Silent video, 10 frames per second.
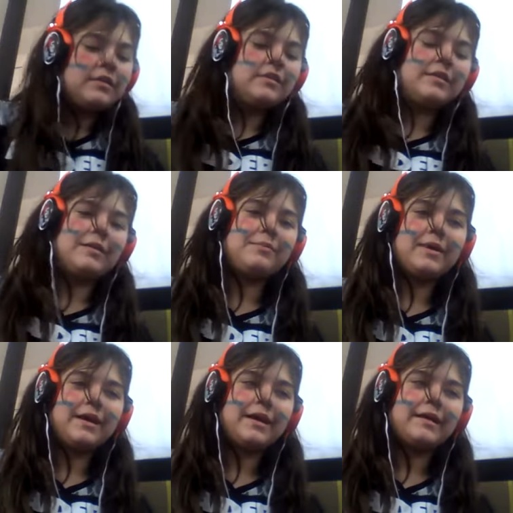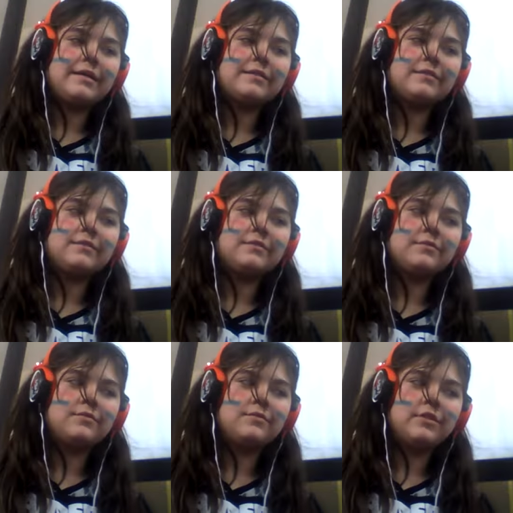Senpai,
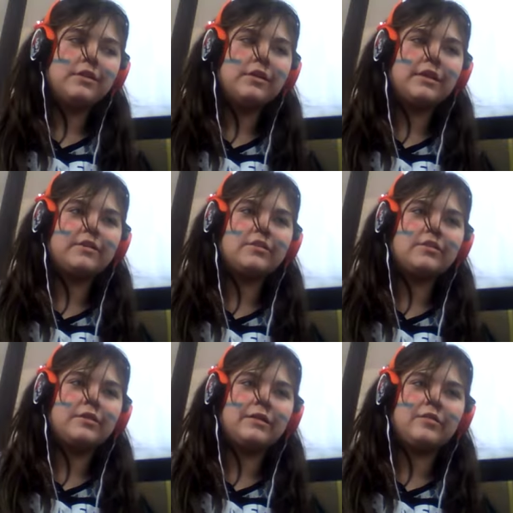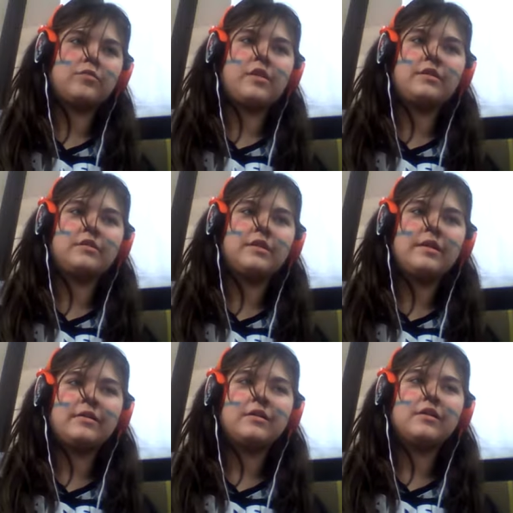we go to um, run
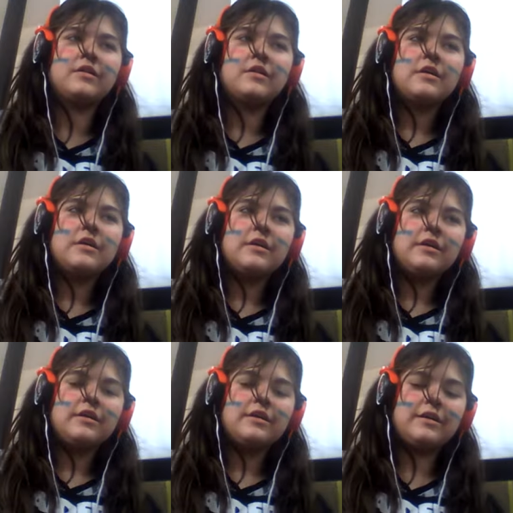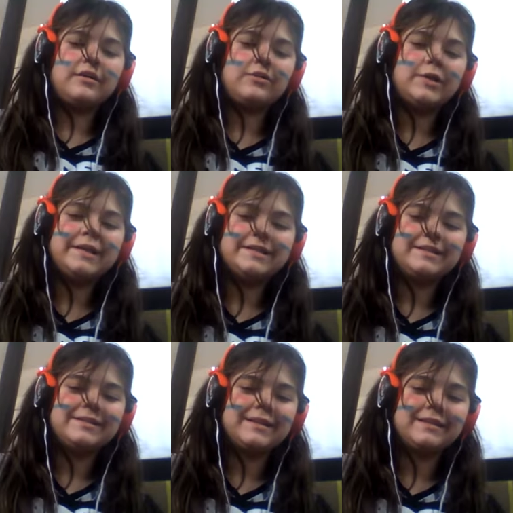together? You know,
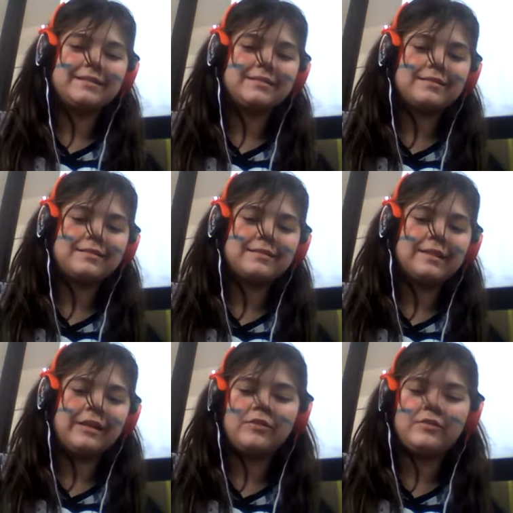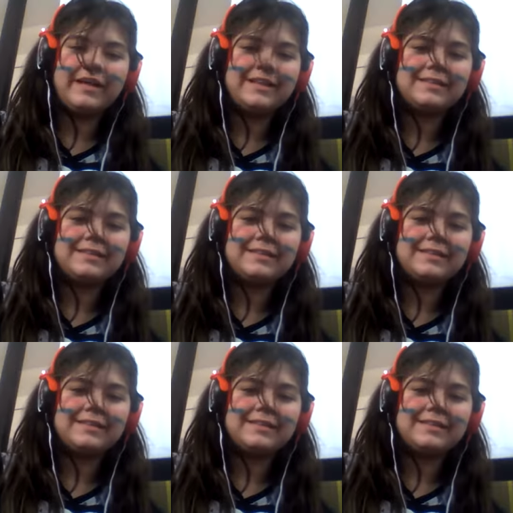just the two of us.